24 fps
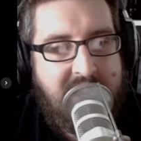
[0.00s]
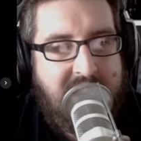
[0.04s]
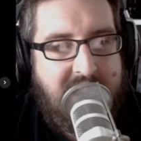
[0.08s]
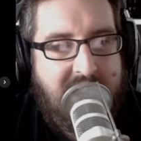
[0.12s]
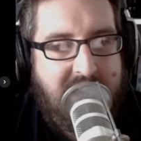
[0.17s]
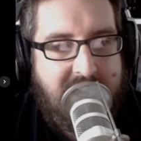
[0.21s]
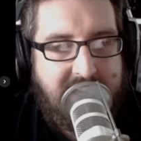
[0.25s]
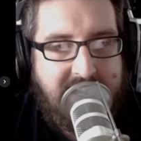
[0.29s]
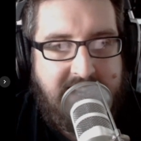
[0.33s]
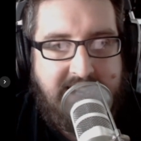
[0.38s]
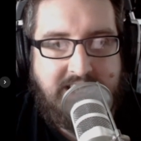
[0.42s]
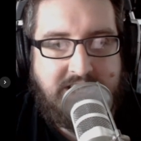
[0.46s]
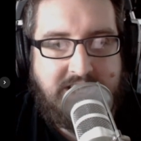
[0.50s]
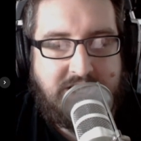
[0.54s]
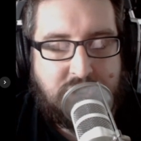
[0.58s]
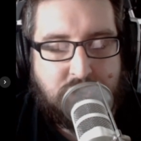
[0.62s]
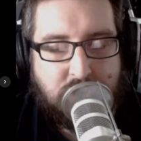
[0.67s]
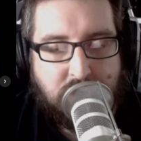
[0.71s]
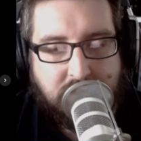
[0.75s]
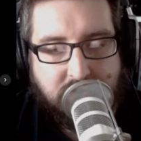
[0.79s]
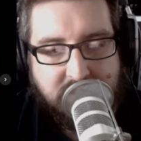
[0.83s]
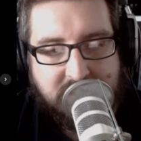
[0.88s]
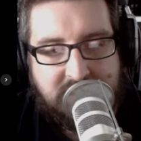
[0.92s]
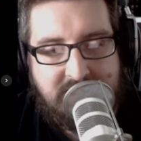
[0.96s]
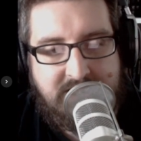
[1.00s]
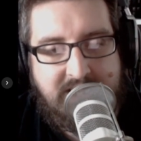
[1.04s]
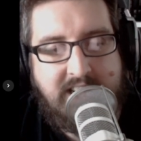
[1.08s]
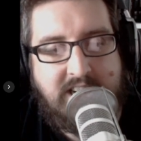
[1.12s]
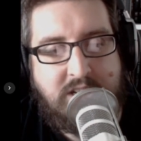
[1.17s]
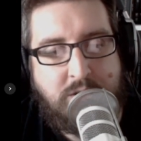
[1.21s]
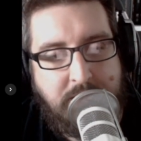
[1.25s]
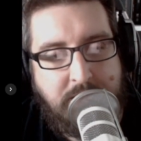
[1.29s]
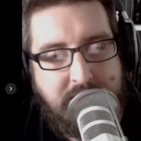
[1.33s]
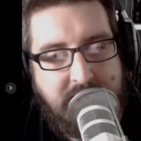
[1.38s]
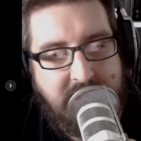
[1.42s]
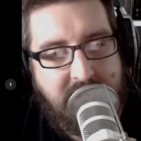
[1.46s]
And he just sort of sticks
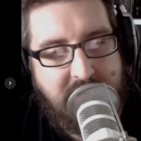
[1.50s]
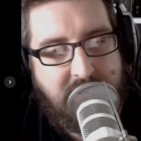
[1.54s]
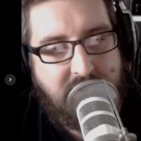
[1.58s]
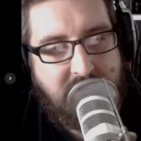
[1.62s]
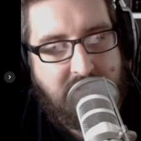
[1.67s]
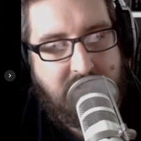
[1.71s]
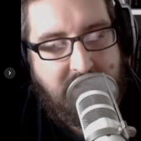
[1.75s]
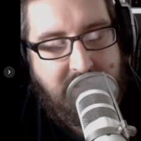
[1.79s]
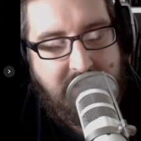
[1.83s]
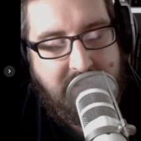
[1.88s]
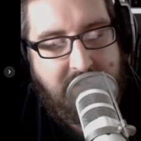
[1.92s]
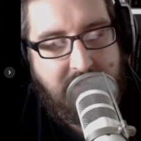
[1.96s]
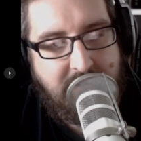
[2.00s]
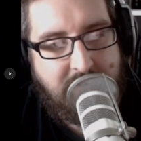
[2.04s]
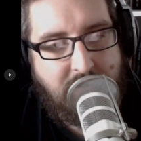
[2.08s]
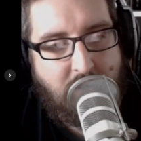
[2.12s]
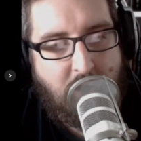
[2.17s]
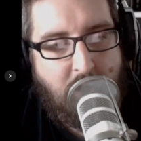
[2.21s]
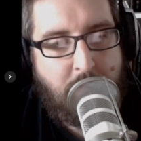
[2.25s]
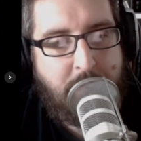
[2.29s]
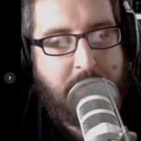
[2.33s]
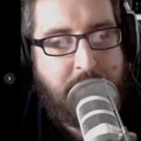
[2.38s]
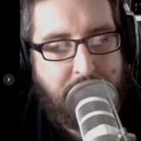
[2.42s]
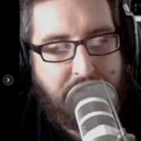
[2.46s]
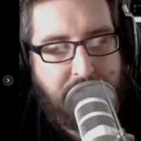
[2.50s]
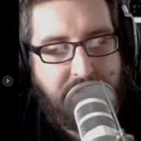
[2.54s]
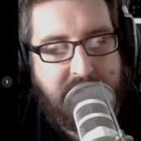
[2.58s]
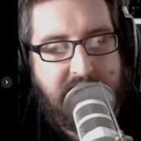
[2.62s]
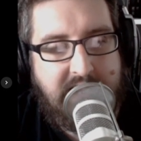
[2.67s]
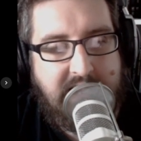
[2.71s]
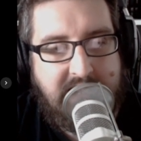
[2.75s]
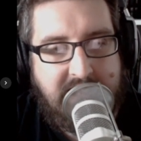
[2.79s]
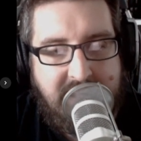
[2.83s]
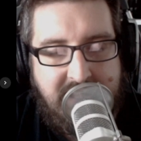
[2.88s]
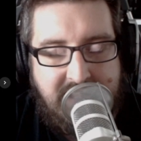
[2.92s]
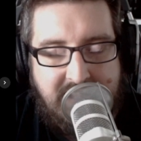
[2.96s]
with his Hobbit
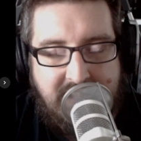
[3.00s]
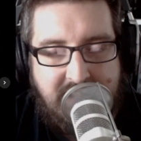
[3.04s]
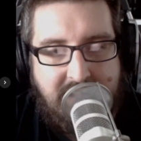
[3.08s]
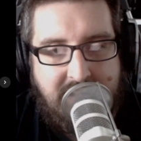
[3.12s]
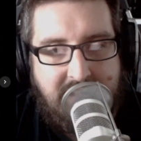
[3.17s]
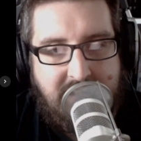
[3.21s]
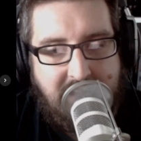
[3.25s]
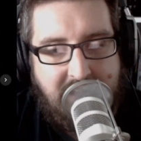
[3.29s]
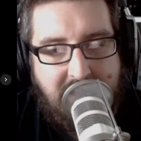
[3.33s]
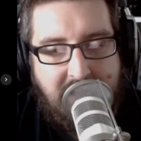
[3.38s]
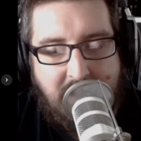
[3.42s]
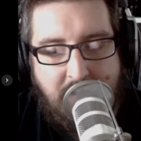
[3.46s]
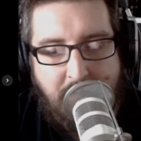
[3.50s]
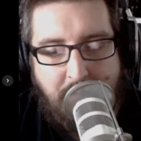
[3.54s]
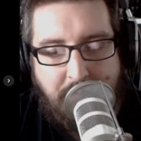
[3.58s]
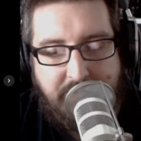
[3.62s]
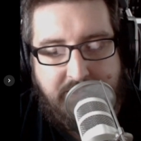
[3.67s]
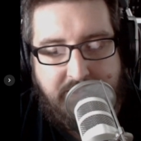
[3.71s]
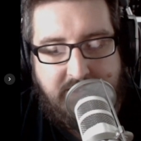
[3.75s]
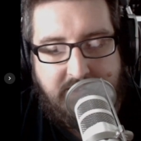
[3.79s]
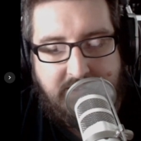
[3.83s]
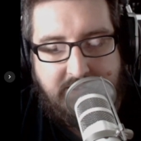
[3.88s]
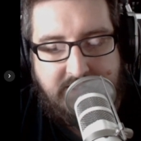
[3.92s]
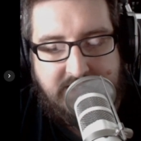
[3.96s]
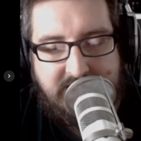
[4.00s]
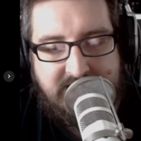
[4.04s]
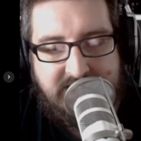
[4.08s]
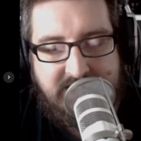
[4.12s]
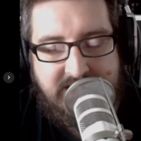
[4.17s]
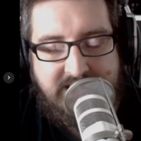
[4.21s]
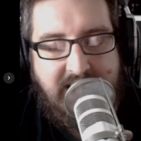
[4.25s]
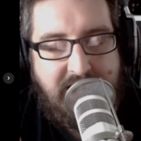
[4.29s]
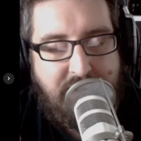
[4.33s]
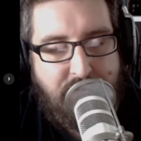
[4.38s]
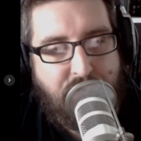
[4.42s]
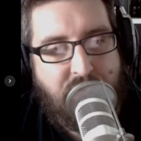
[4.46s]
buddy
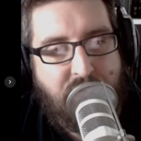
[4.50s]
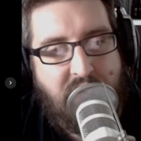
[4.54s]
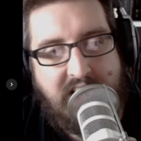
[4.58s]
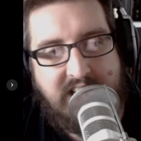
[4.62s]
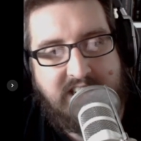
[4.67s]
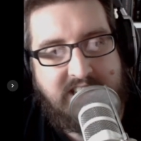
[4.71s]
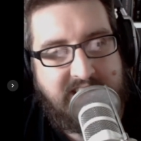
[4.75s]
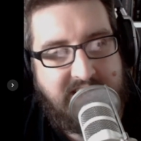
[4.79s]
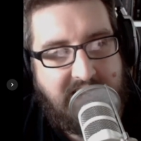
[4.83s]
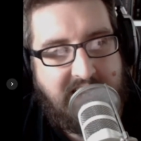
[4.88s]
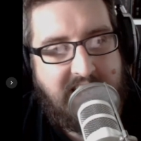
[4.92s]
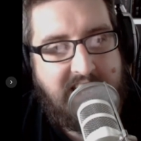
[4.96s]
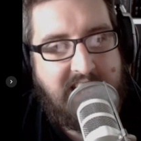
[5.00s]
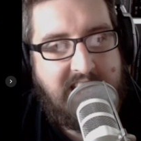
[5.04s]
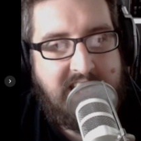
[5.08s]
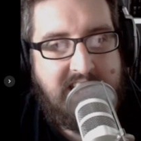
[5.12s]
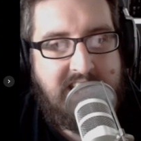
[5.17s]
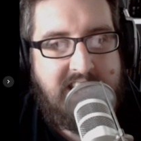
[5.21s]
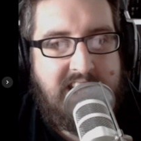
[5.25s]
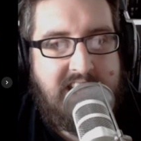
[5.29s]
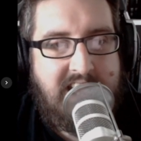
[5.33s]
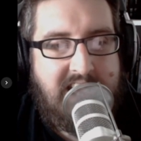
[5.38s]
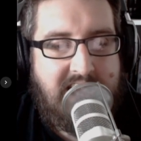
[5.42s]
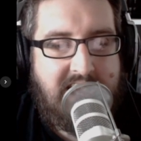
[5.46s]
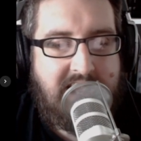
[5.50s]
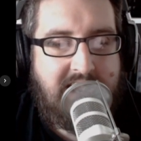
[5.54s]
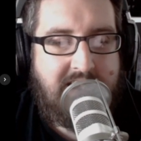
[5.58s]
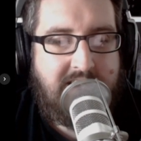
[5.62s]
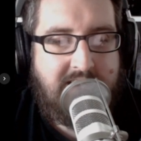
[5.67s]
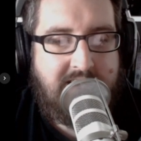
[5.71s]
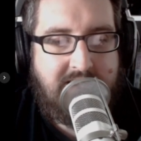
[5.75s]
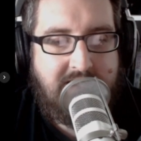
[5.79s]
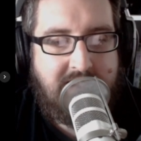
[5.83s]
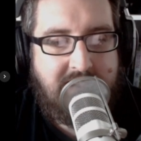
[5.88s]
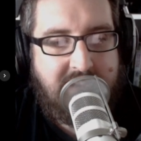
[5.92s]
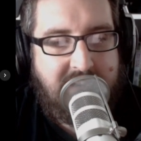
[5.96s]
steadfastly
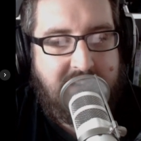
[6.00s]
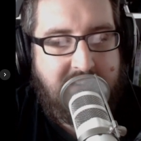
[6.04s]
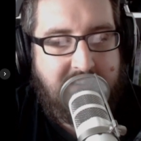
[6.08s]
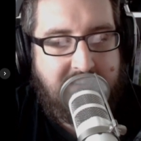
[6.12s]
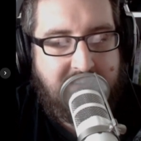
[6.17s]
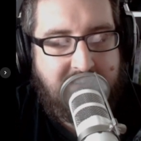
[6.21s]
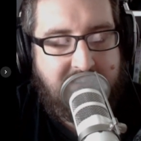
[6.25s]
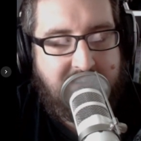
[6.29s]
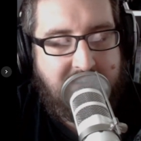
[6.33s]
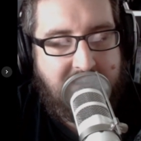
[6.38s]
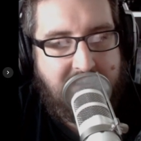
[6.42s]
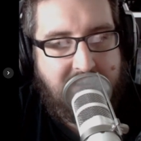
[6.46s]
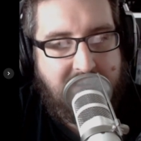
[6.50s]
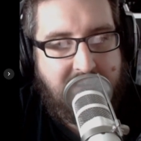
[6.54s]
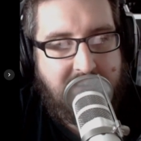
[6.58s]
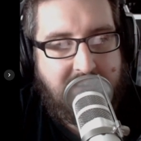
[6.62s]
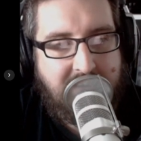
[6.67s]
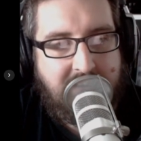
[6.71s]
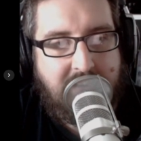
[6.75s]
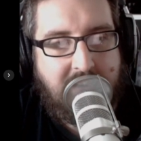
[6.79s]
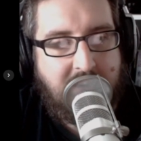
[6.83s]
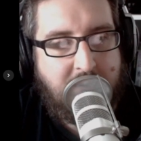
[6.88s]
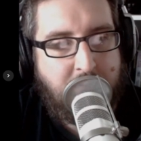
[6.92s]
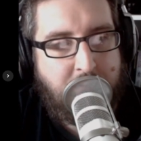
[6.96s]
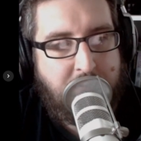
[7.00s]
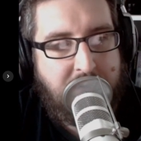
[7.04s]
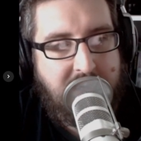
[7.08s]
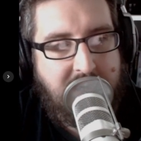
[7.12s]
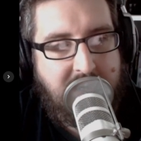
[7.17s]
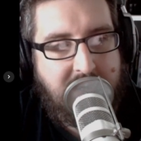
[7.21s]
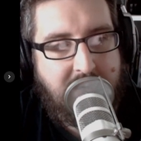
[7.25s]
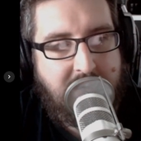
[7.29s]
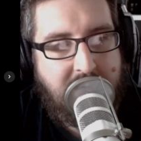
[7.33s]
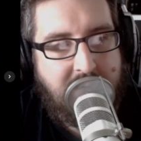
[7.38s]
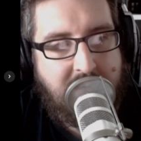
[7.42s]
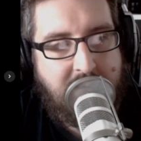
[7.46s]
and is going to be
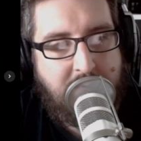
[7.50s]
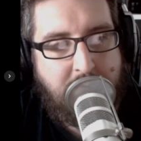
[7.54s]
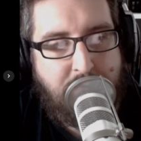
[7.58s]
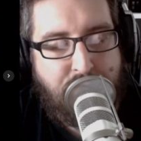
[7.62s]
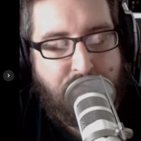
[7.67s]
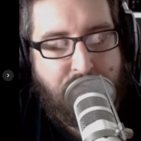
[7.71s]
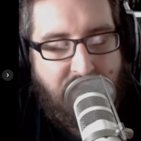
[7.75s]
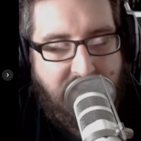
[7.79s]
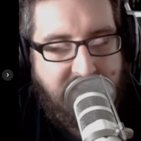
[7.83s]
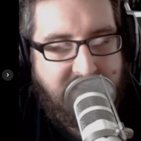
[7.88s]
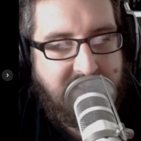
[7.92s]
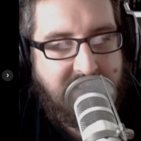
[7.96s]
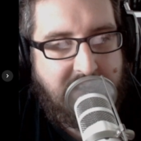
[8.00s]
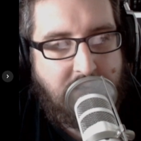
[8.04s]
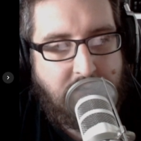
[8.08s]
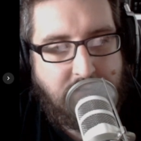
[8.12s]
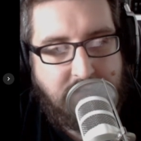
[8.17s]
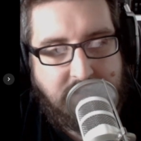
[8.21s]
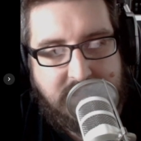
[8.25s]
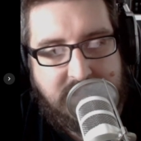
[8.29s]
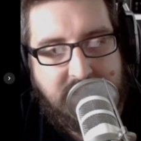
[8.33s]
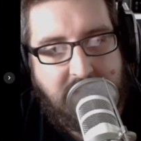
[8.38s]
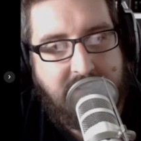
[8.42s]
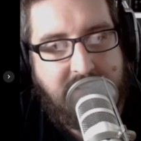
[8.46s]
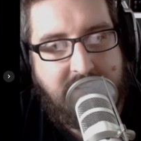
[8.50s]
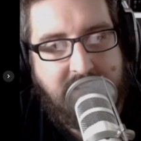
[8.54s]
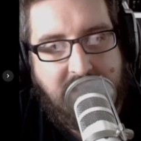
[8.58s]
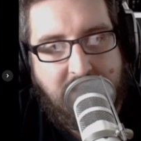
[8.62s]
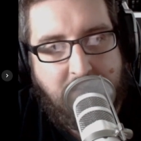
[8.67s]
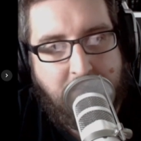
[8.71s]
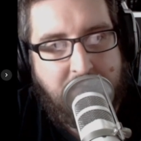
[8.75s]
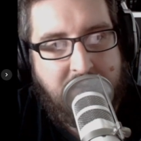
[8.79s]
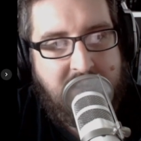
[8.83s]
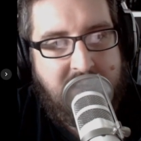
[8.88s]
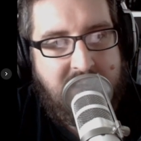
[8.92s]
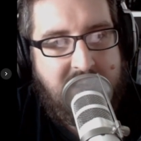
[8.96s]
fighting alongside
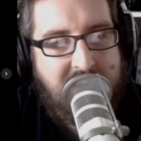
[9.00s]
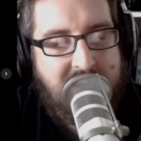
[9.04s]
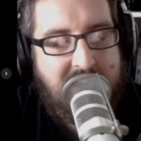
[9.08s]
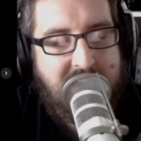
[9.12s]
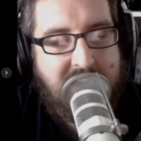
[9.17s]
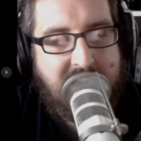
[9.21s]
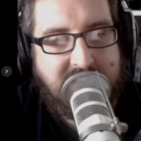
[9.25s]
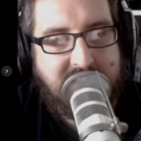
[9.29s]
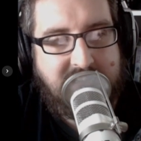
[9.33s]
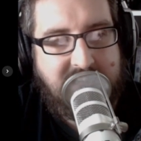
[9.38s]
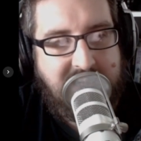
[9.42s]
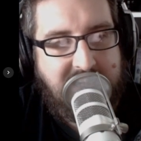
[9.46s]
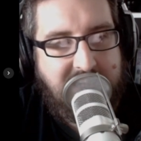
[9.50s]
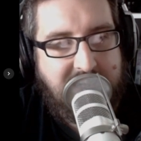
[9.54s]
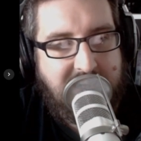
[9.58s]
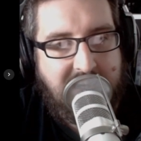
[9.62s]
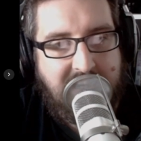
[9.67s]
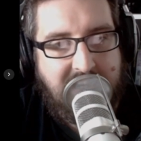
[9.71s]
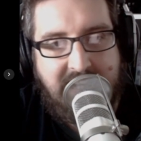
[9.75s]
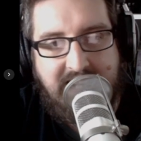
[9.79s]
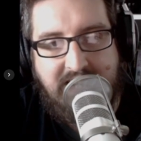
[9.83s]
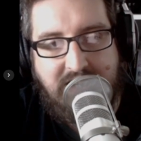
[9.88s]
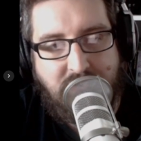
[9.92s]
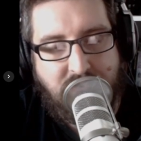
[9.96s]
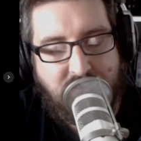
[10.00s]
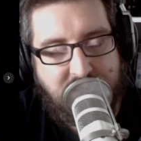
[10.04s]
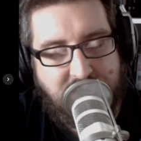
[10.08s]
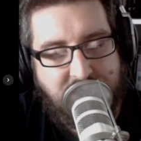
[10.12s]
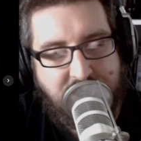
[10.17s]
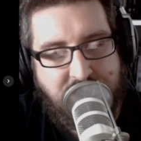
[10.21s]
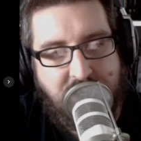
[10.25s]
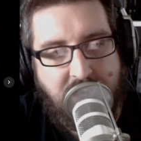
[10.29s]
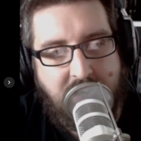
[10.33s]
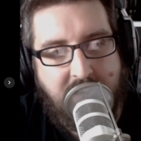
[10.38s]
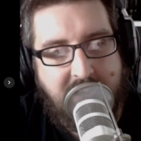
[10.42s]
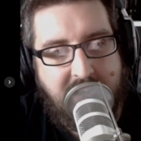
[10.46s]
him as he leaves the
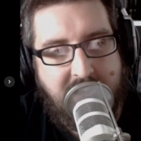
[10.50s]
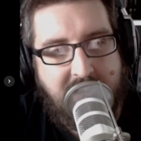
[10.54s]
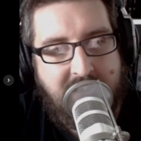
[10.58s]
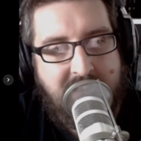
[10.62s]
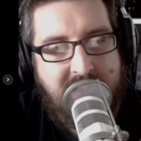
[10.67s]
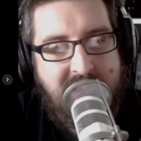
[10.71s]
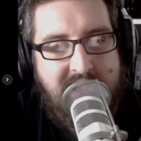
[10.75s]
Shire.